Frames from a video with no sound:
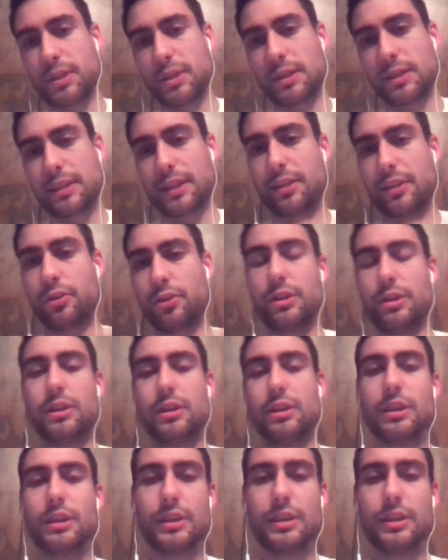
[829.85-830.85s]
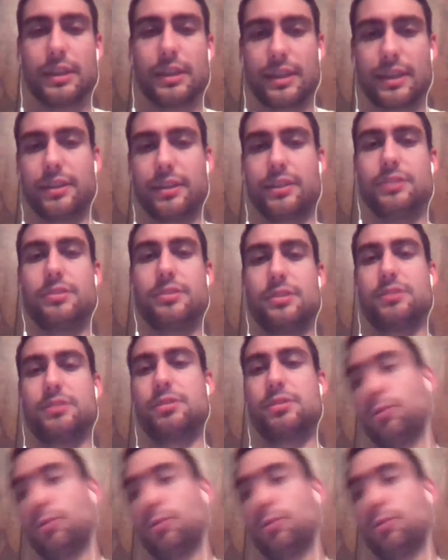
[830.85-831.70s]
but they couldn't get a consistent